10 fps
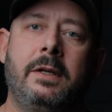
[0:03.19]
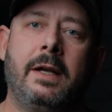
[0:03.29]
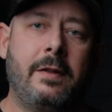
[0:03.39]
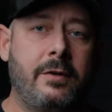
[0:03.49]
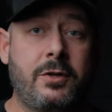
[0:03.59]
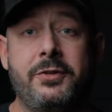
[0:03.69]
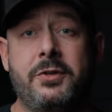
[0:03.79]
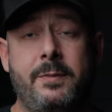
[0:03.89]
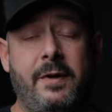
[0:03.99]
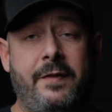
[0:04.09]
And then there's also
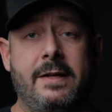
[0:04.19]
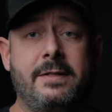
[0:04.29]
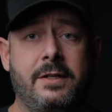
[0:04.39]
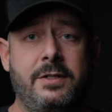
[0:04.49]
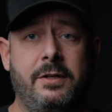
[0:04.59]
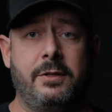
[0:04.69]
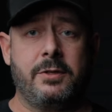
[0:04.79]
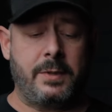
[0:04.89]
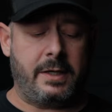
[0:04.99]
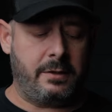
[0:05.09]
some advanced things you can do
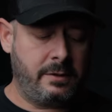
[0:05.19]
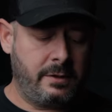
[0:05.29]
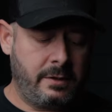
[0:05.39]
as well.